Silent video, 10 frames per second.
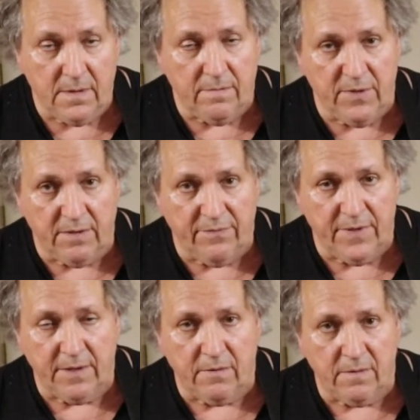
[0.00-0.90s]
Middle
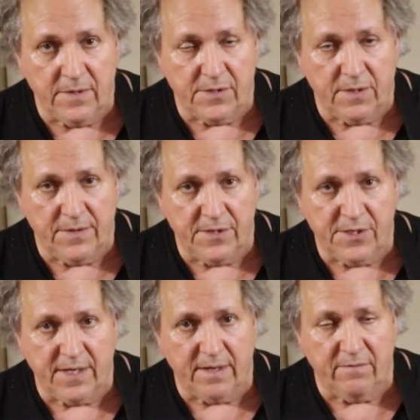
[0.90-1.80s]
finger is on the
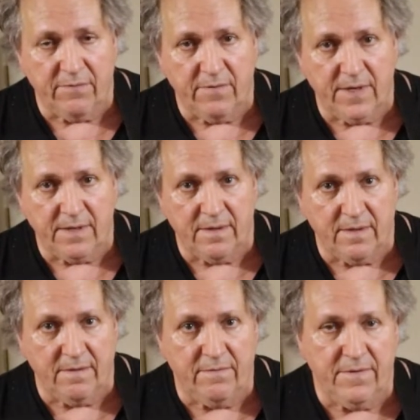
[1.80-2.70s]
2nd fret
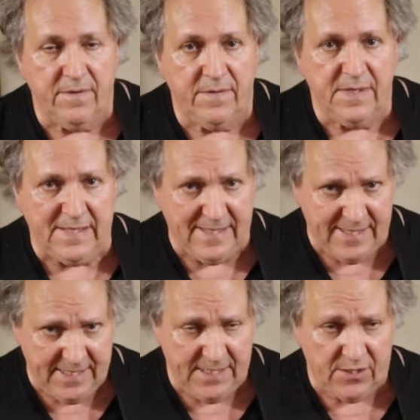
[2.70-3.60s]
of the
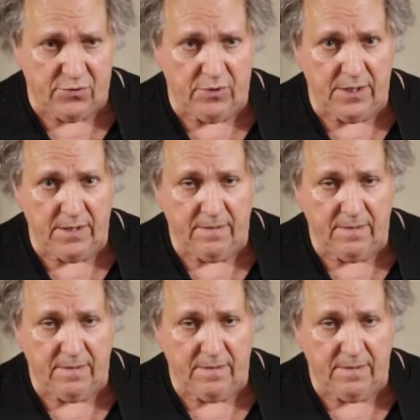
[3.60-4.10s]
D string.